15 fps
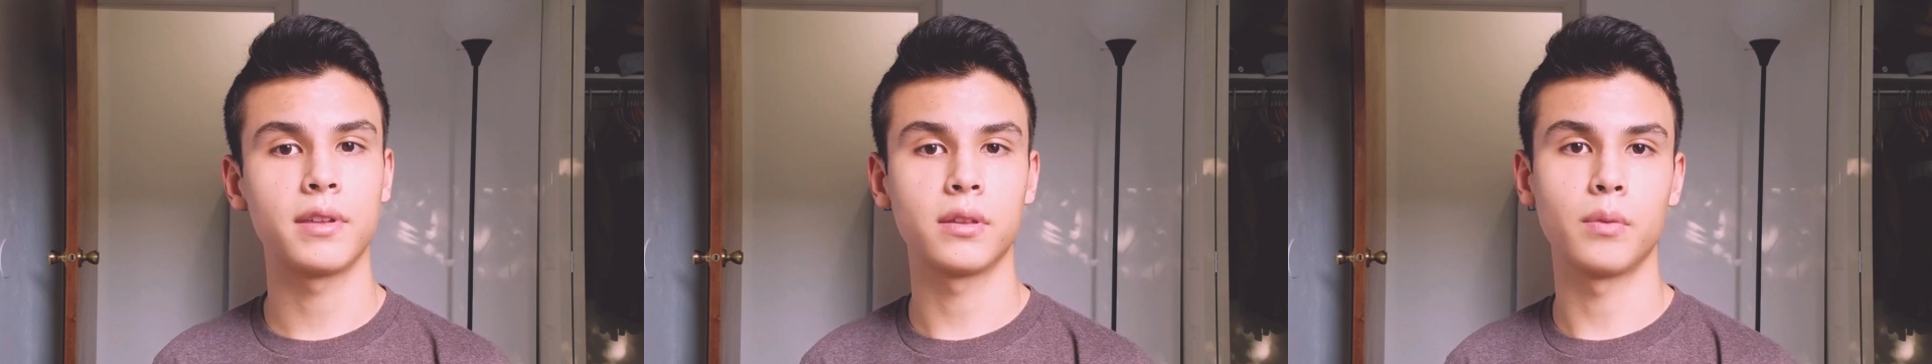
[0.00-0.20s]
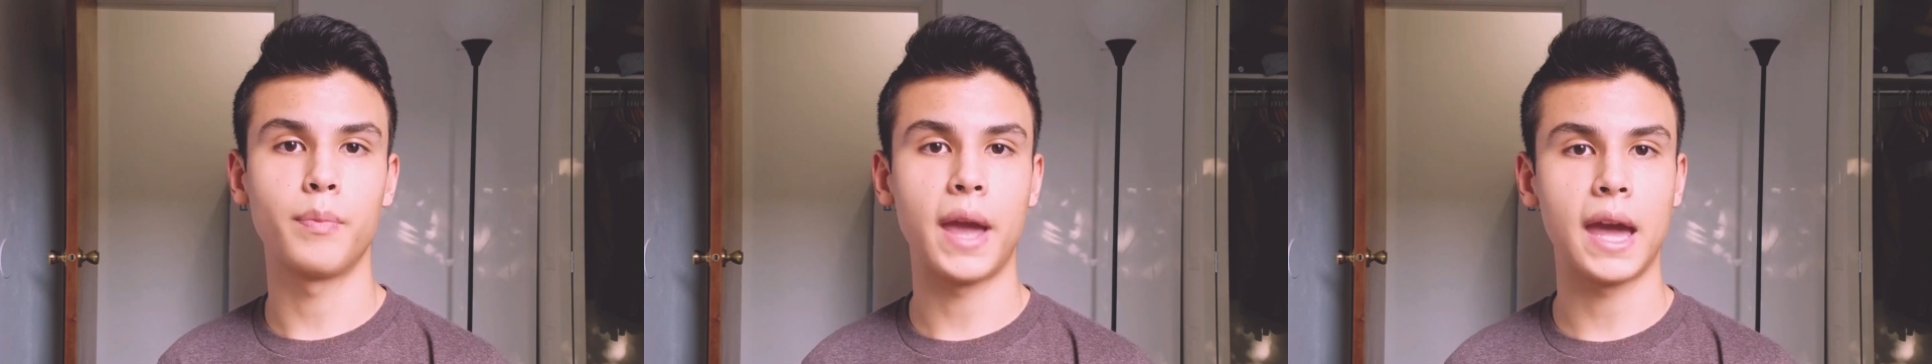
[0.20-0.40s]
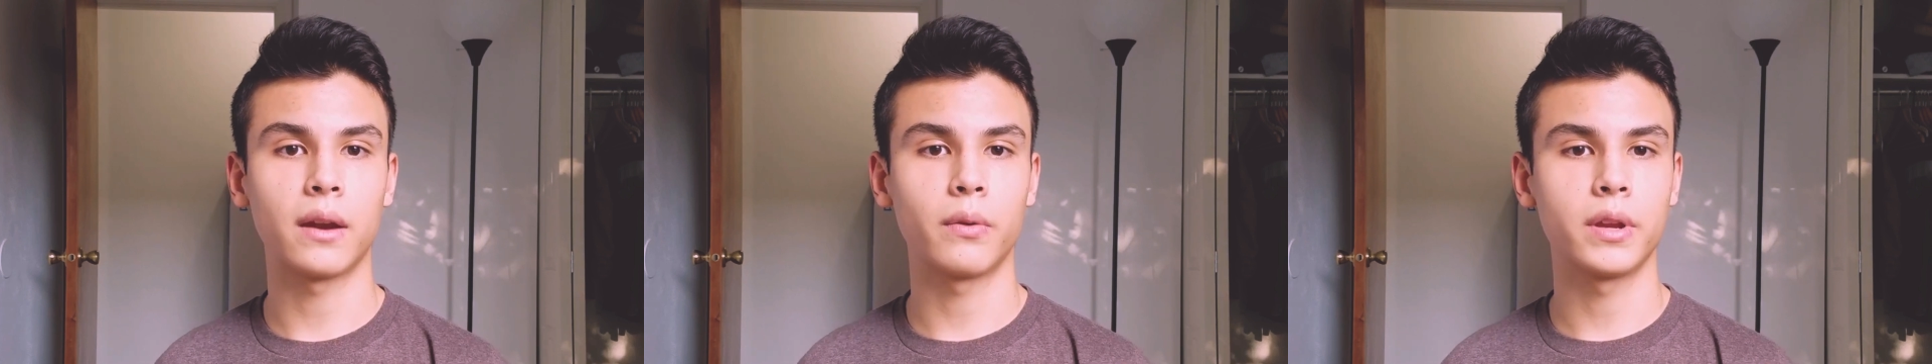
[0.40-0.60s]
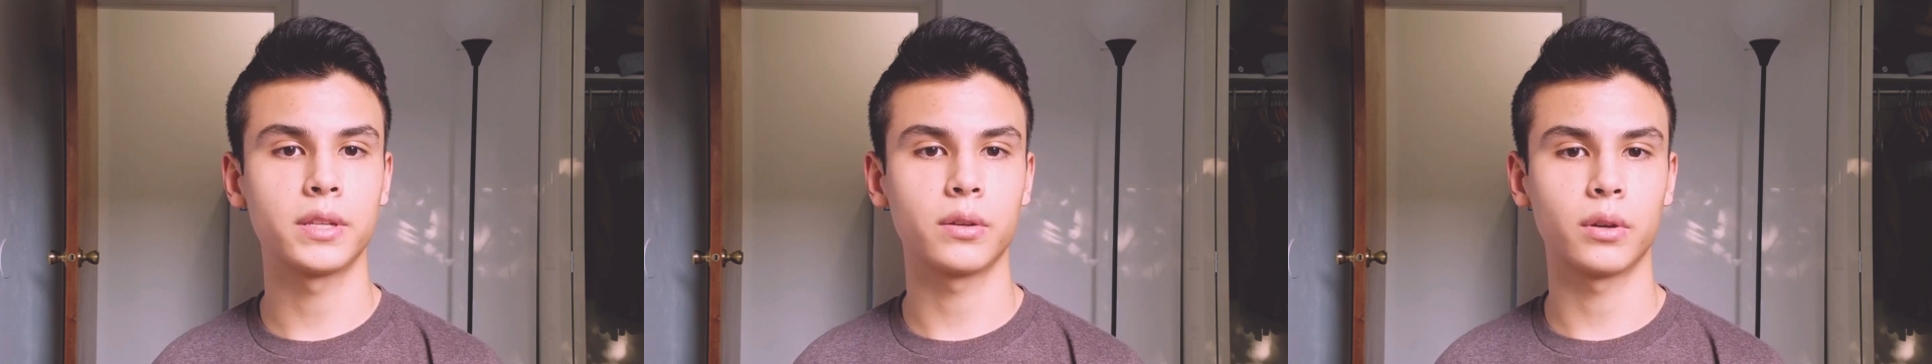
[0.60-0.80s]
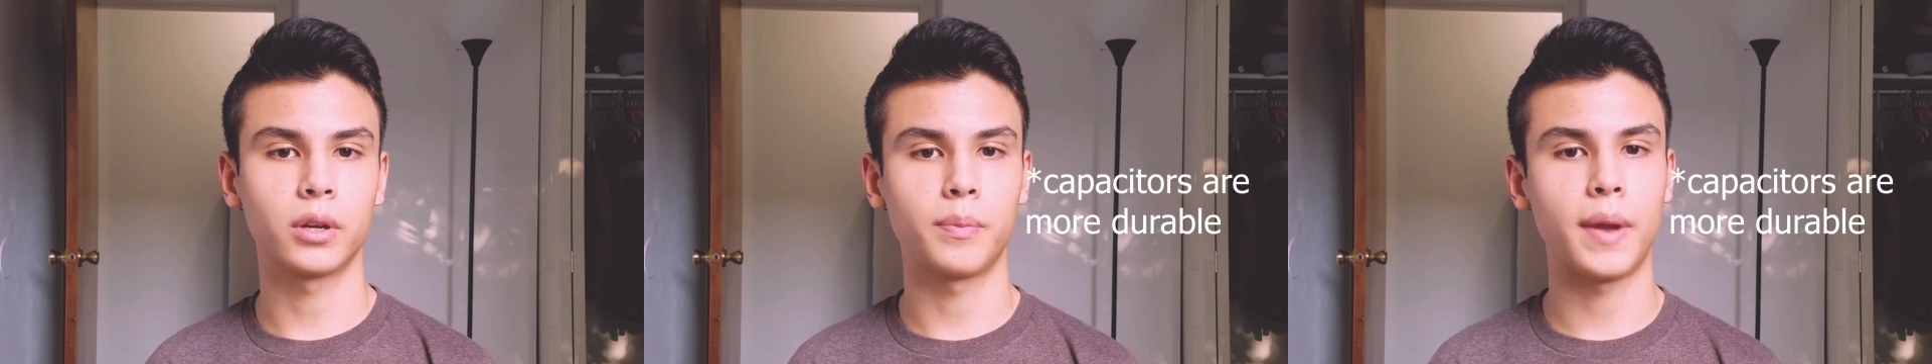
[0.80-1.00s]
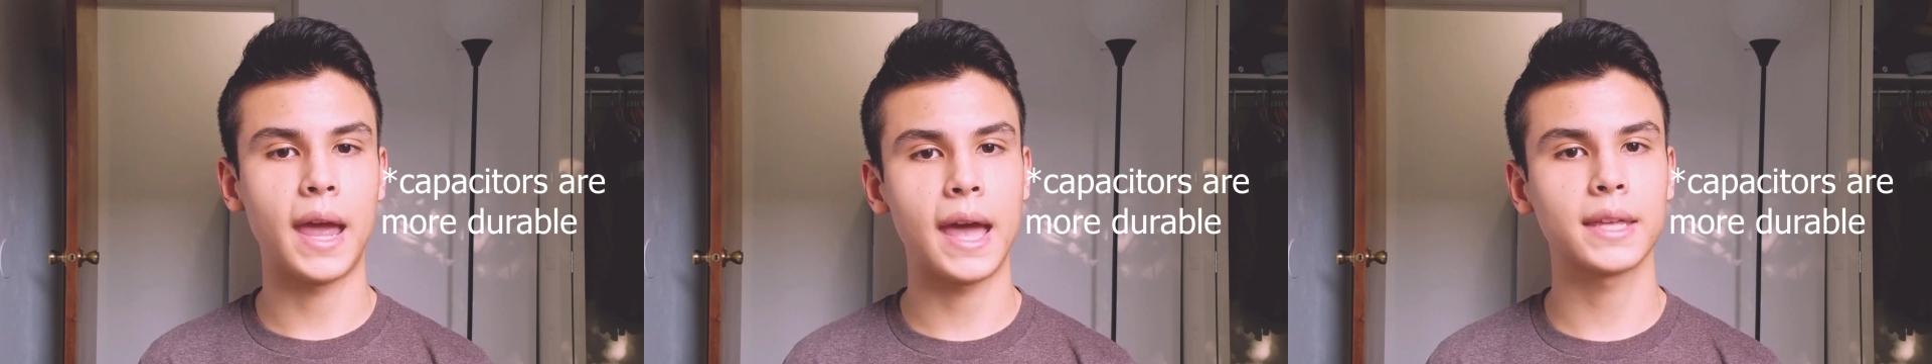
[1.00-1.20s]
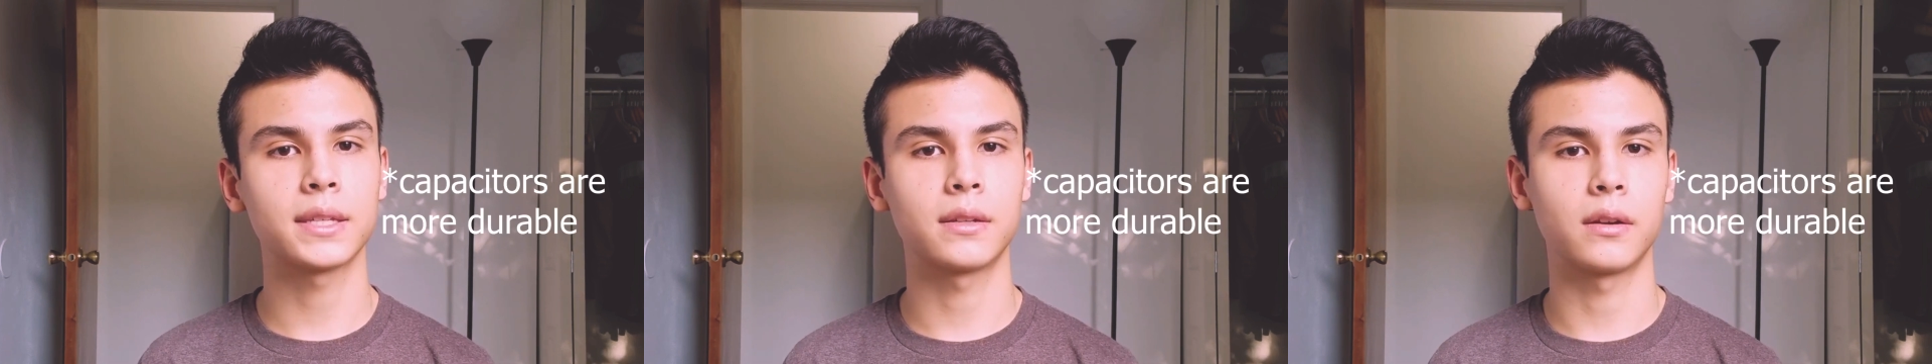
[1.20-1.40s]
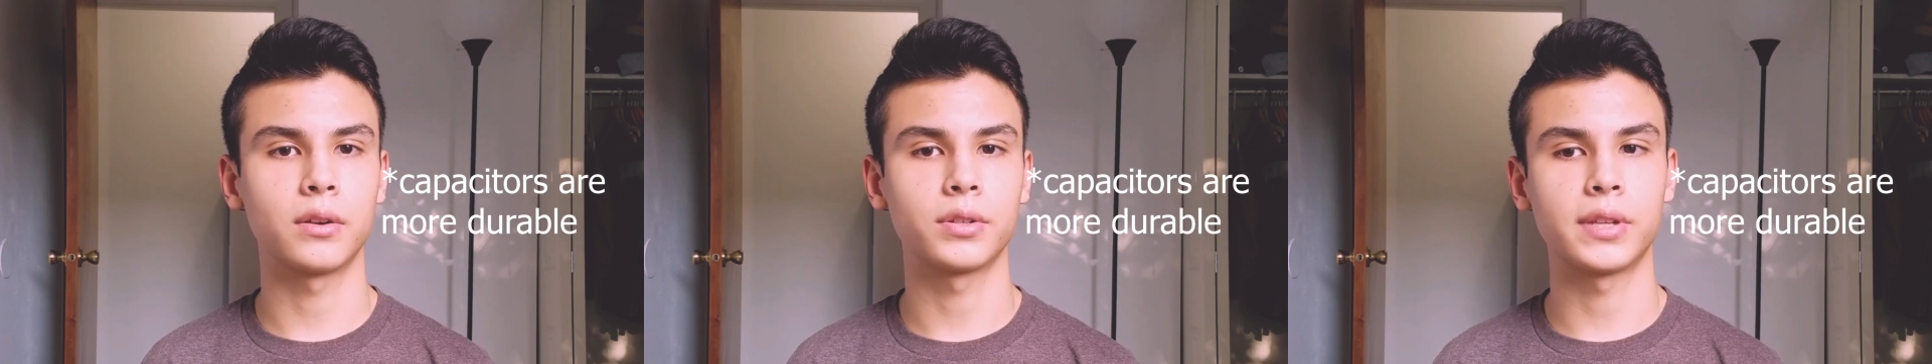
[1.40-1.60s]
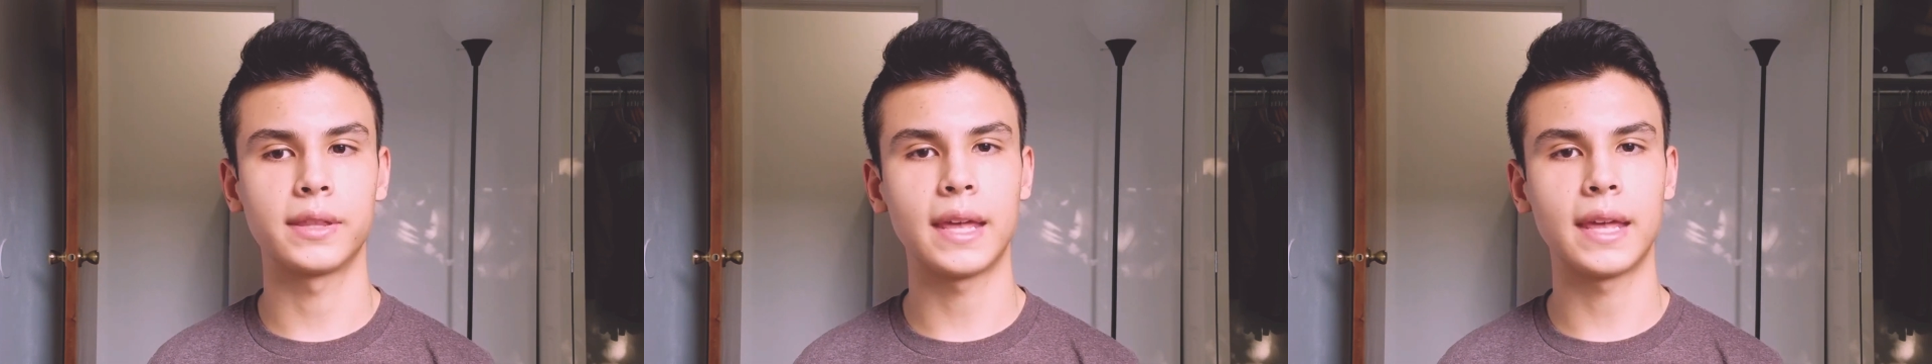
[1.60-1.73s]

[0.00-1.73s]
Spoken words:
either batteries or capacitors,